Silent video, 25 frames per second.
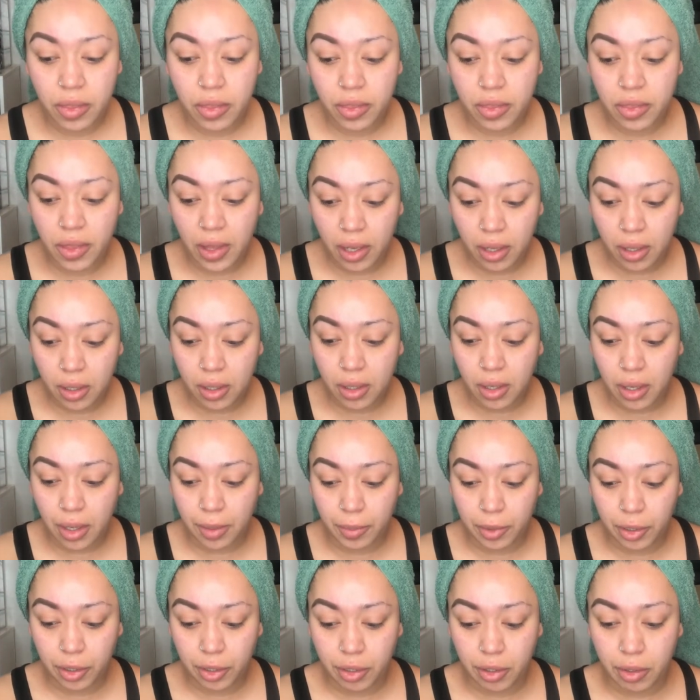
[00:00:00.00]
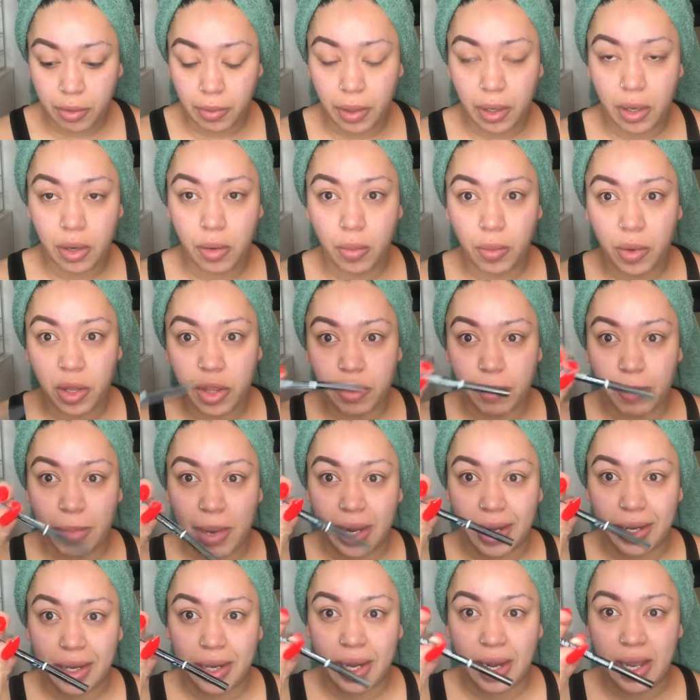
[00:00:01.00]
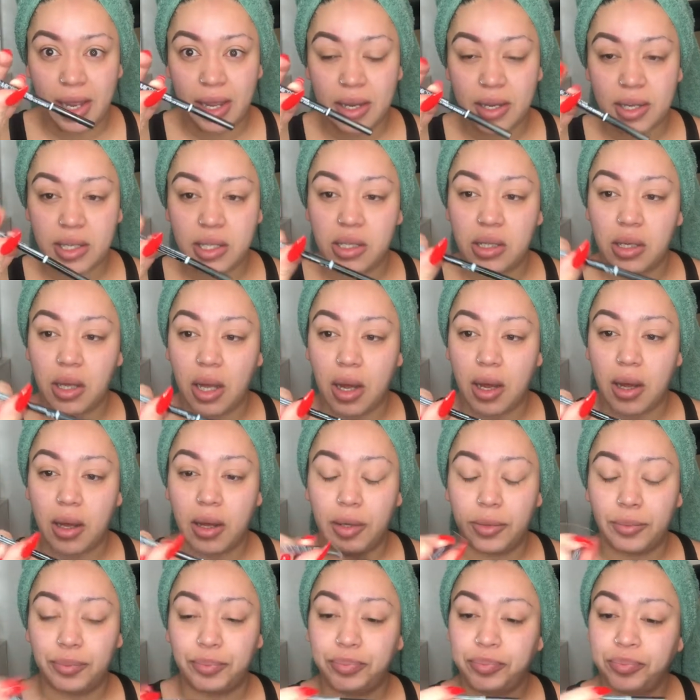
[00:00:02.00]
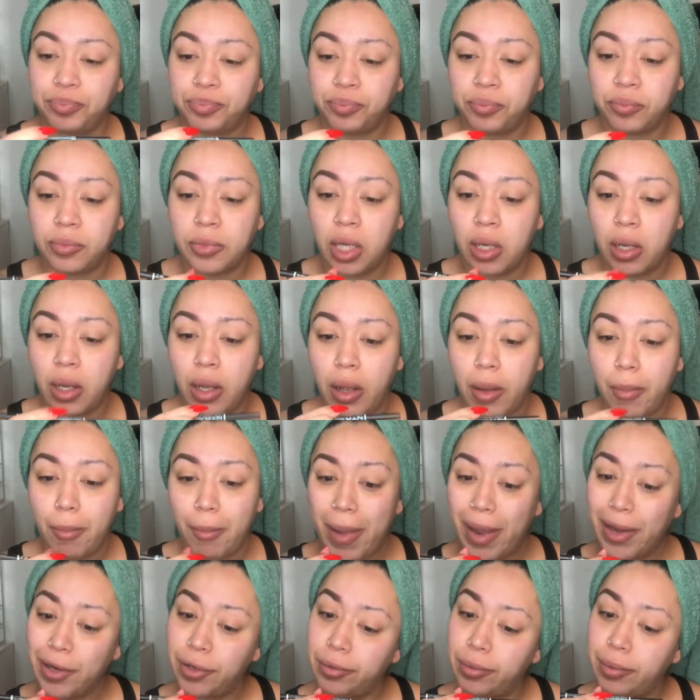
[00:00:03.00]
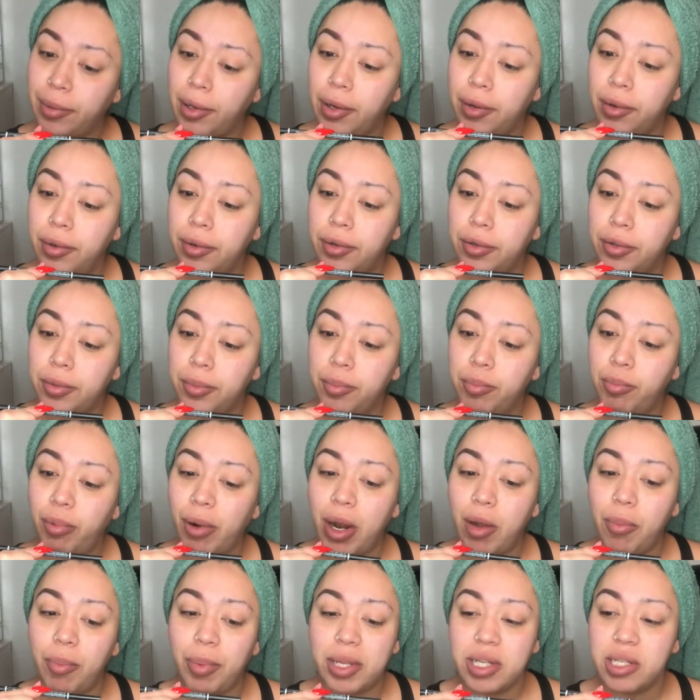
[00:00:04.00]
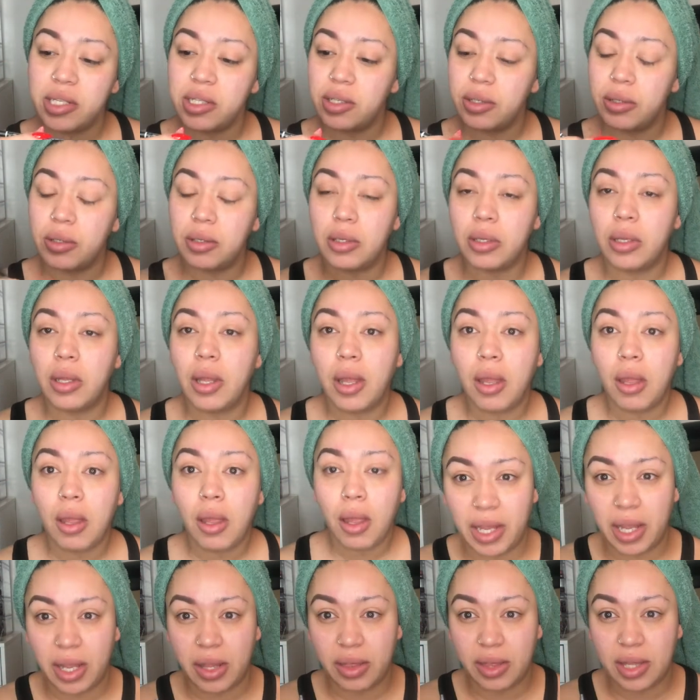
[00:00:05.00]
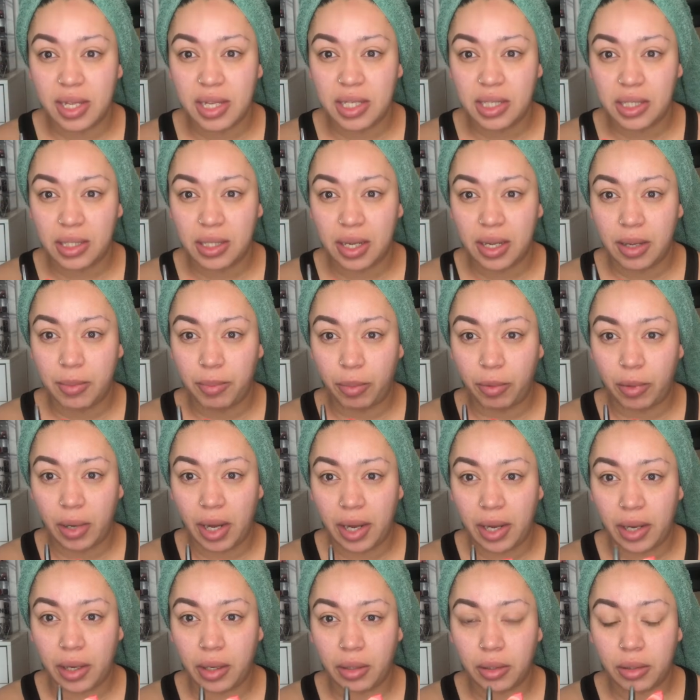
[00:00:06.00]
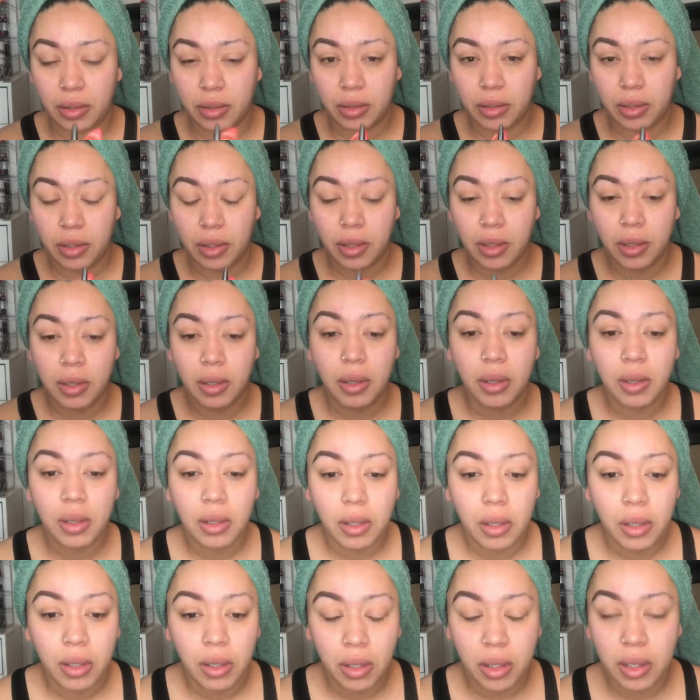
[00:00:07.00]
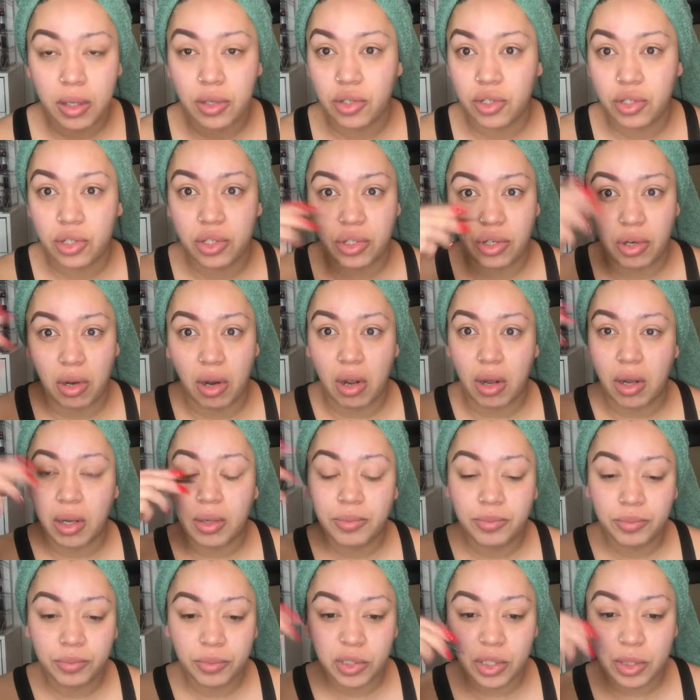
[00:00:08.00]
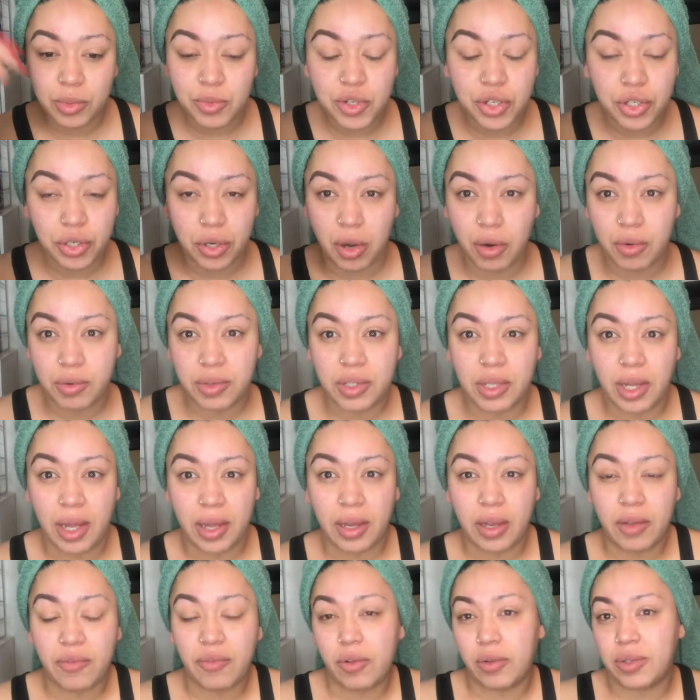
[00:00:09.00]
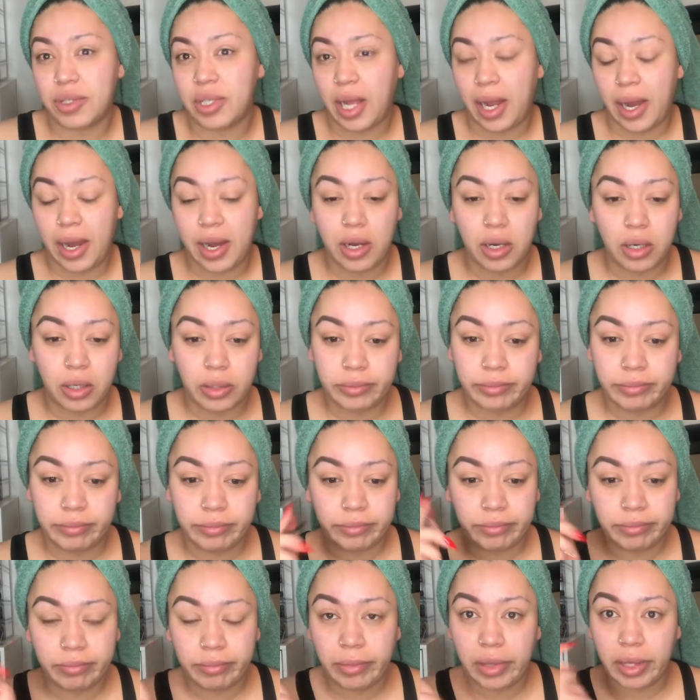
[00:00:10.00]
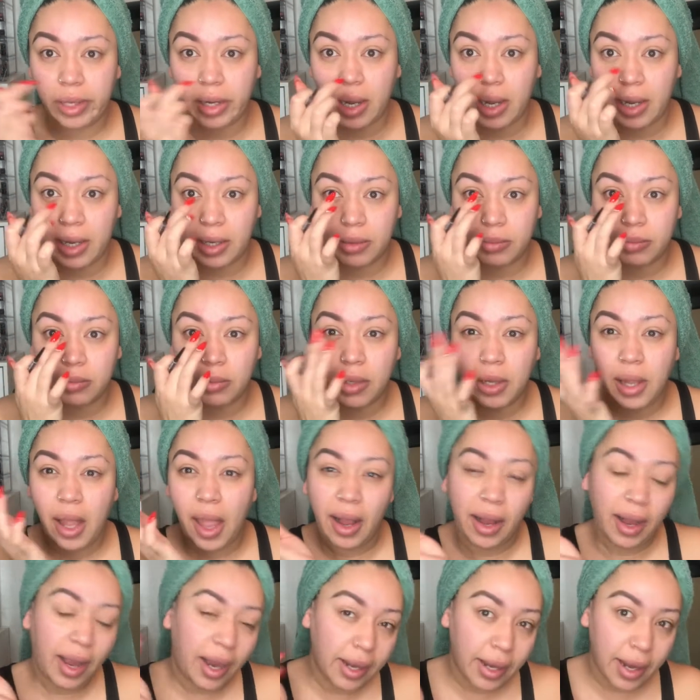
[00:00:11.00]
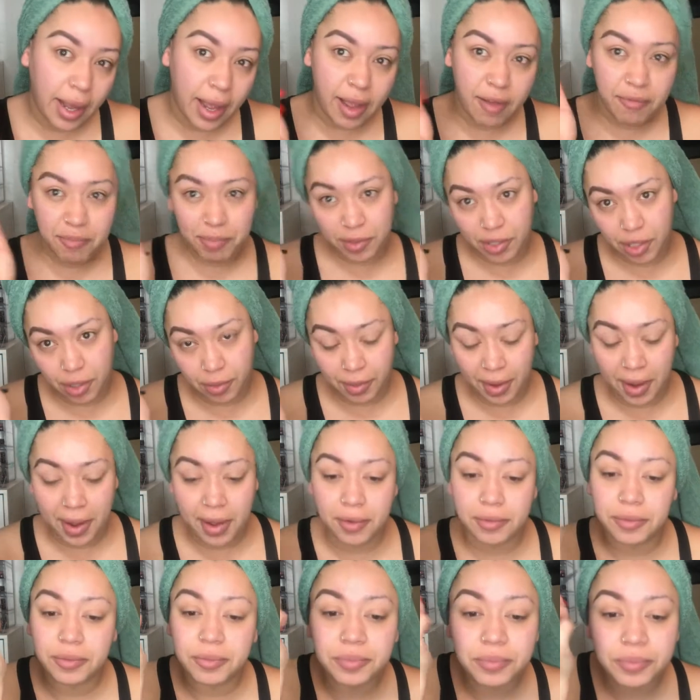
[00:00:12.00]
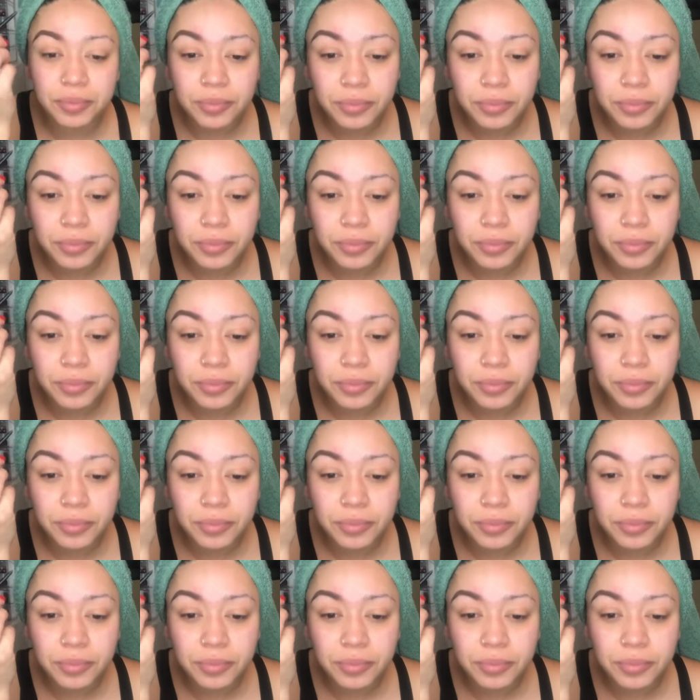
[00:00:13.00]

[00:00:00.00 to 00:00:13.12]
Then I'm going to go in with my NYX micro brow pencil. Get this tip right here and just draw some strokes like if it was hair that I kind of have but don't have.